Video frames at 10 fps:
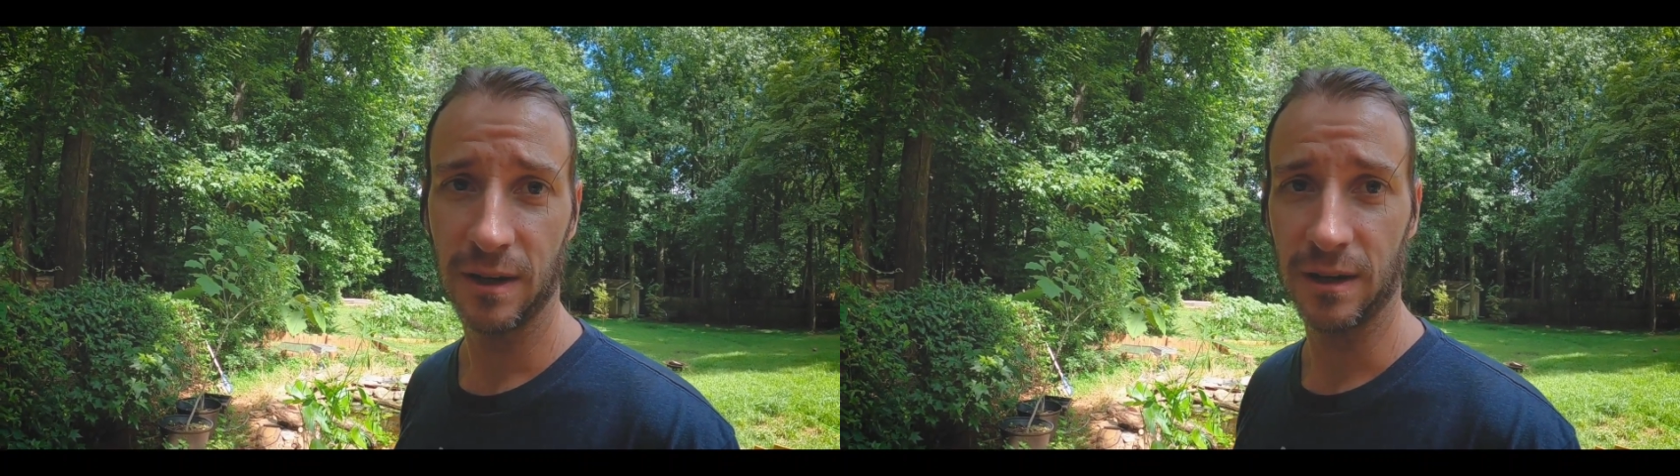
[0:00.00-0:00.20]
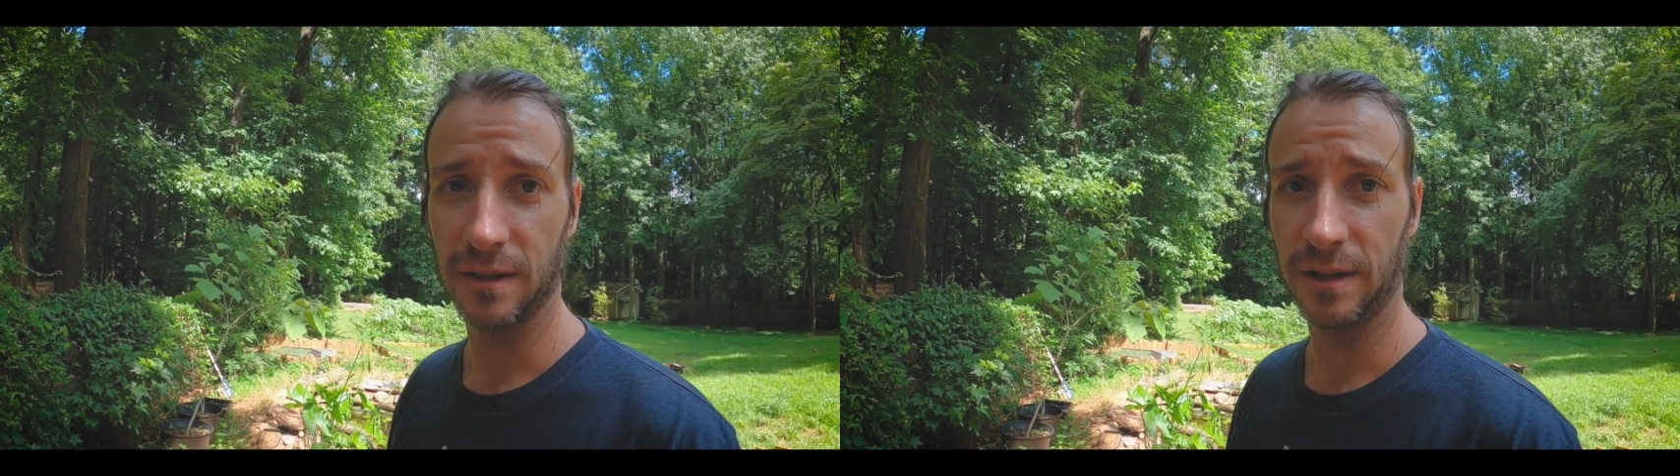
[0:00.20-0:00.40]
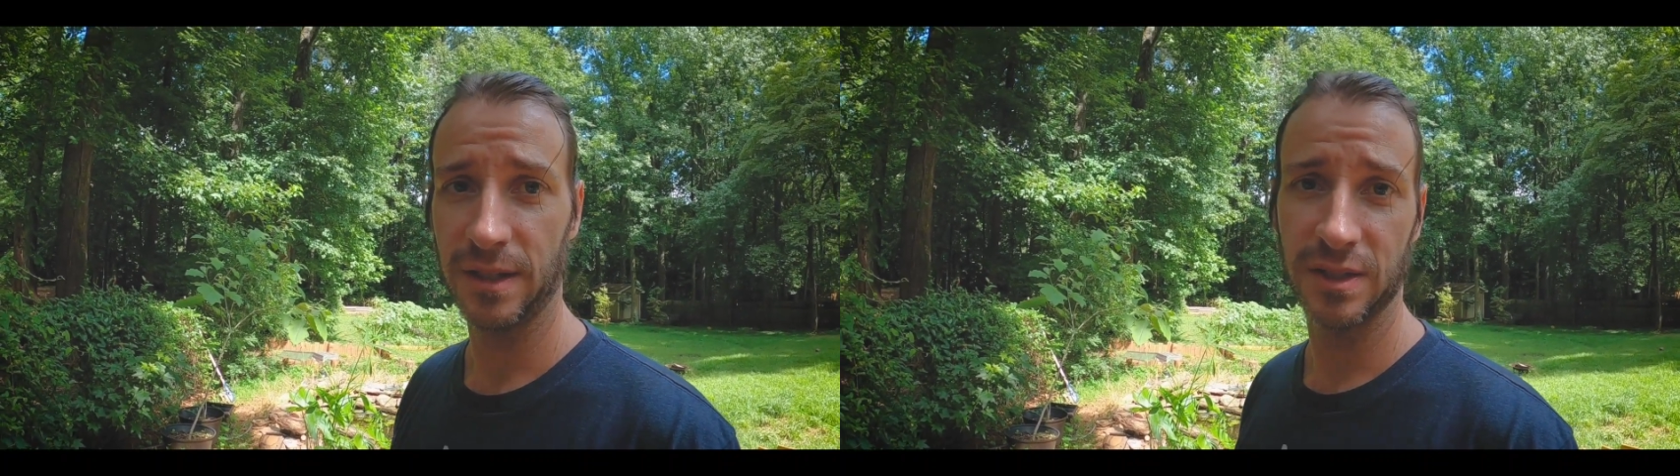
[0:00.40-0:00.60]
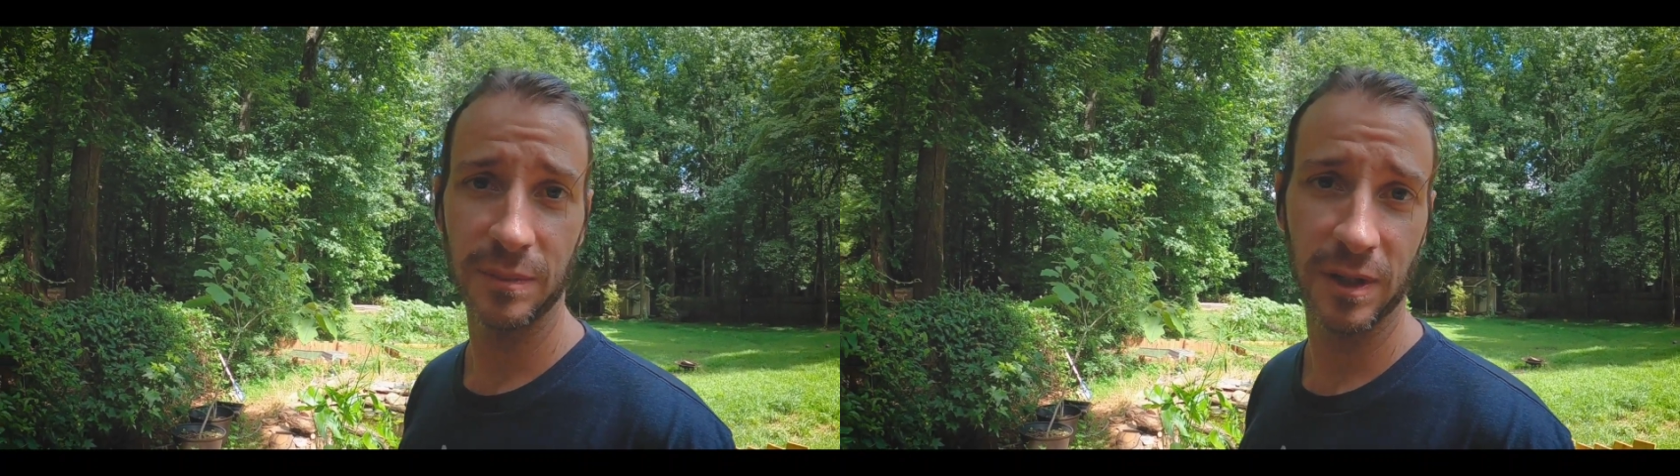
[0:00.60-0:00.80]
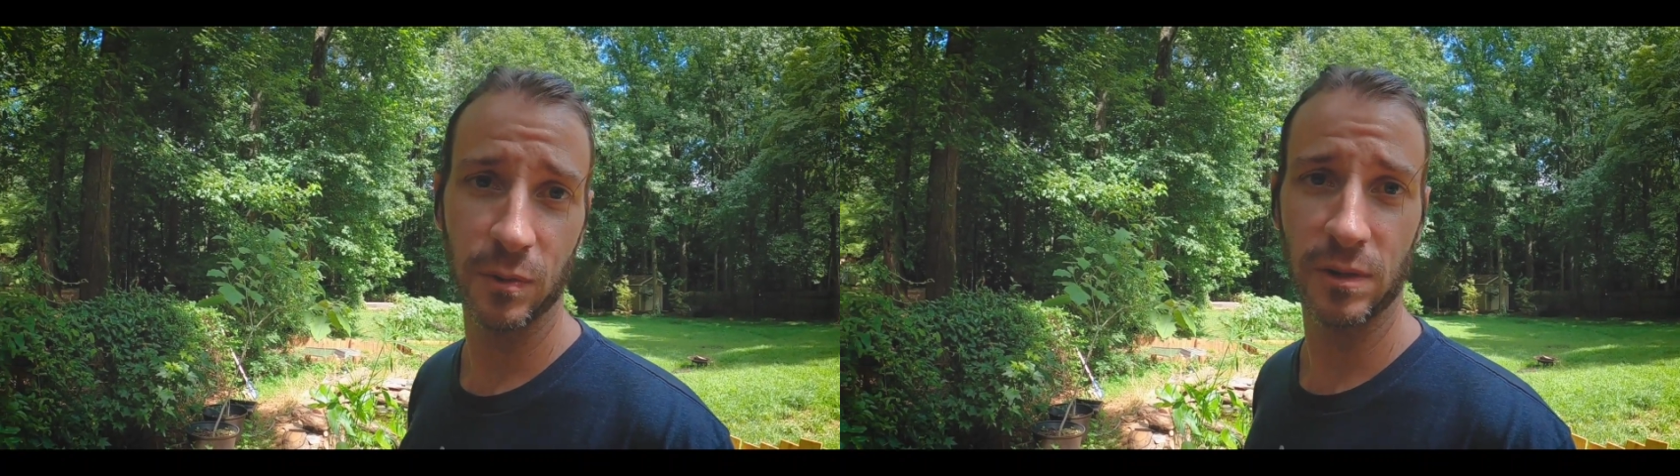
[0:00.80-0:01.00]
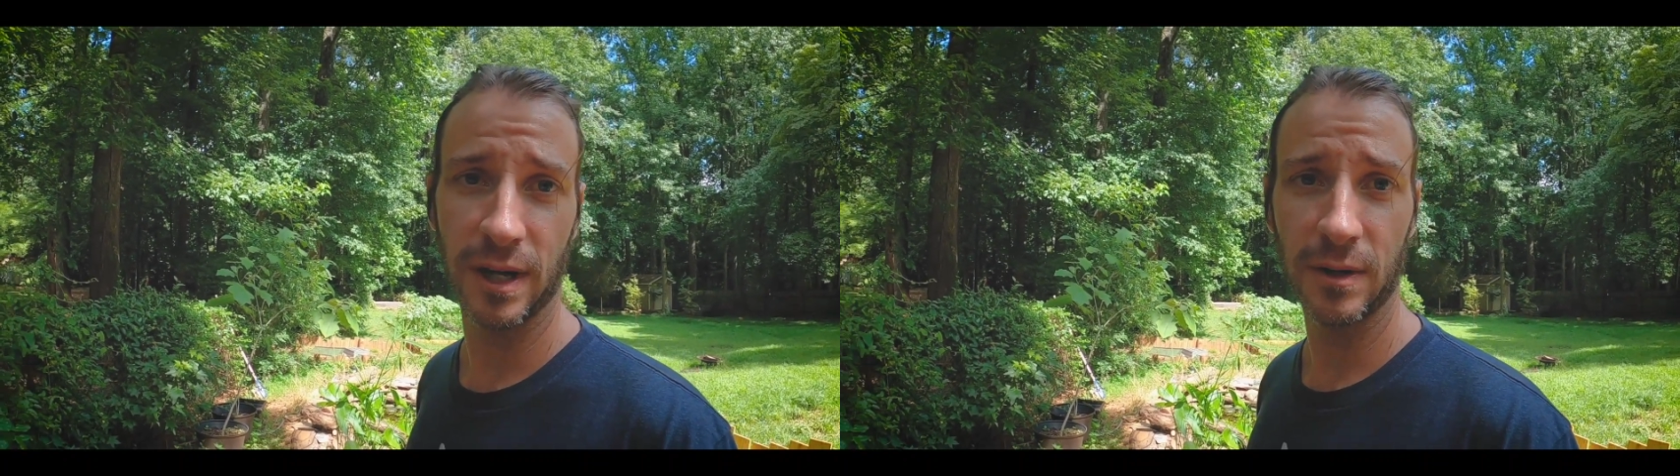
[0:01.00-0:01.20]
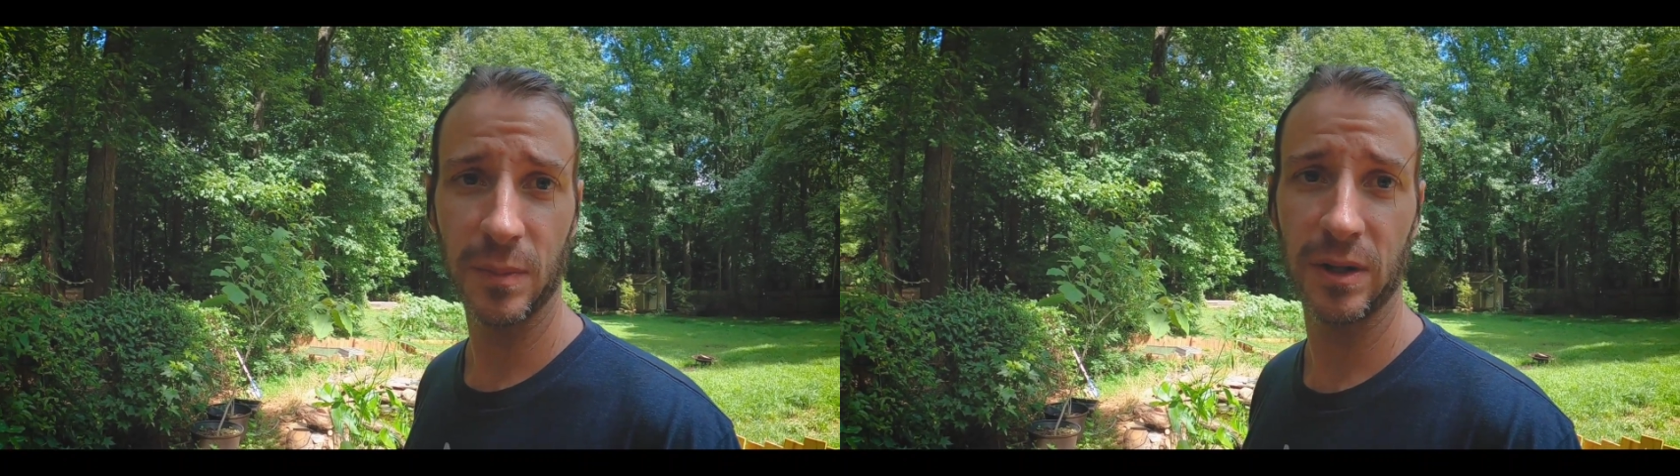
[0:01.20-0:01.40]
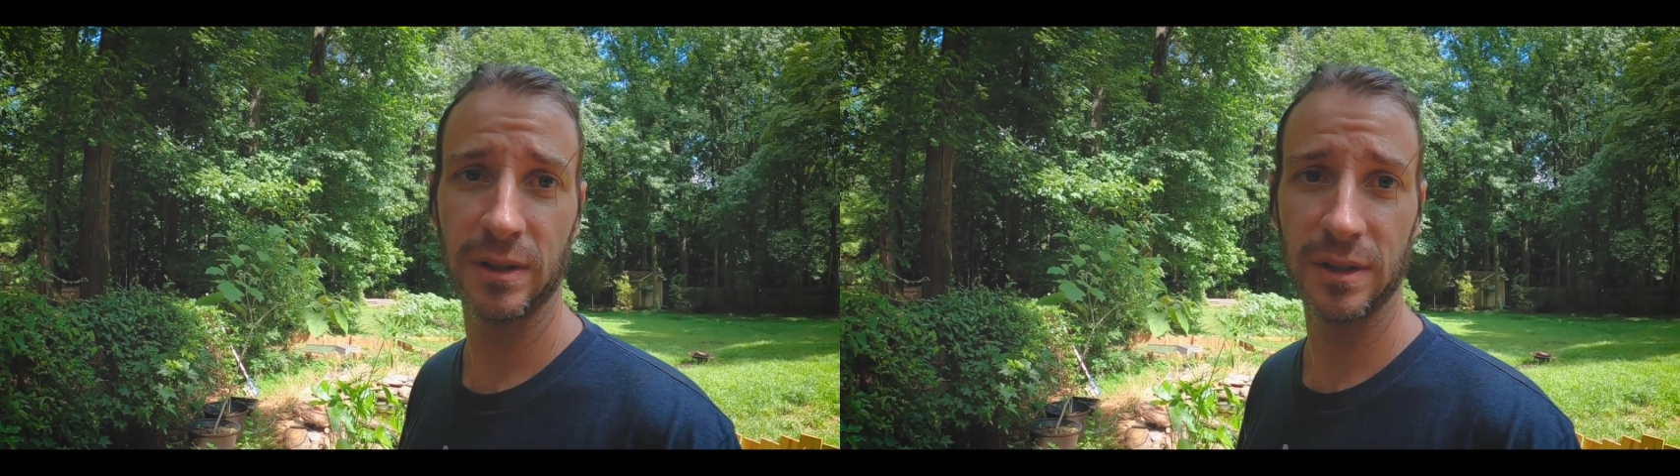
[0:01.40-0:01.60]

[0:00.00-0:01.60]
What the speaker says: in case anybody with a liner pond